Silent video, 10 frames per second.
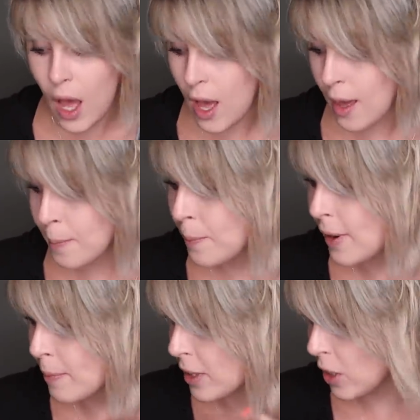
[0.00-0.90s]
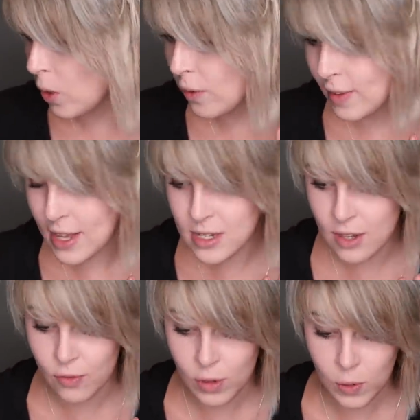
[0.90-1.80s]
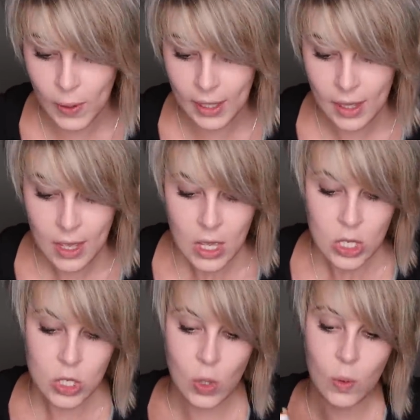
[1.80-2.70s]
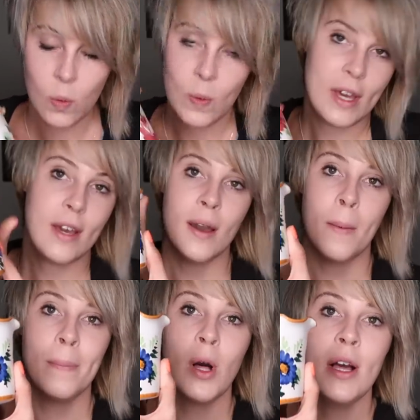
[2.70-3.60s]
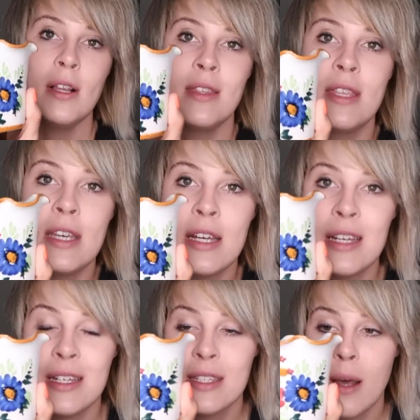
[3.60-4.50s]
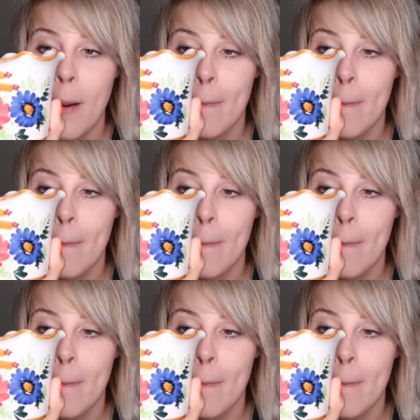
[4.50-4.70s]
Um, but I'm gonna go over that stuff real quick. So we bought these,